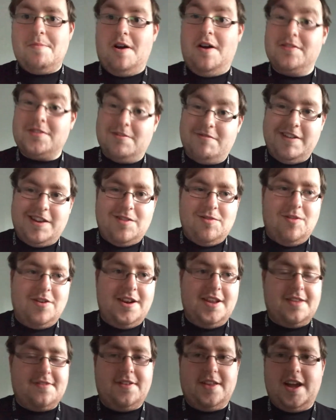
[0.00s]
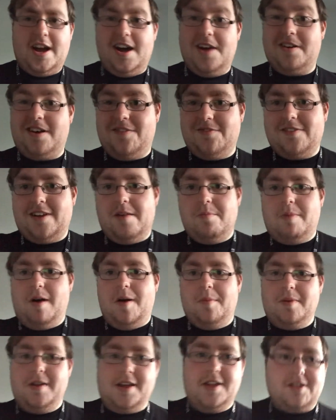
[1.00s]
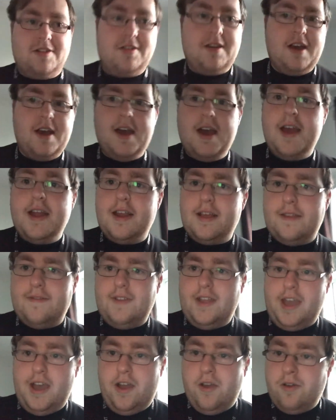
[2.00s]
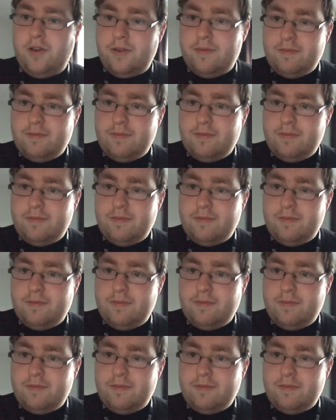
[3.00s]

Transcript: after recording this video, after I published this video.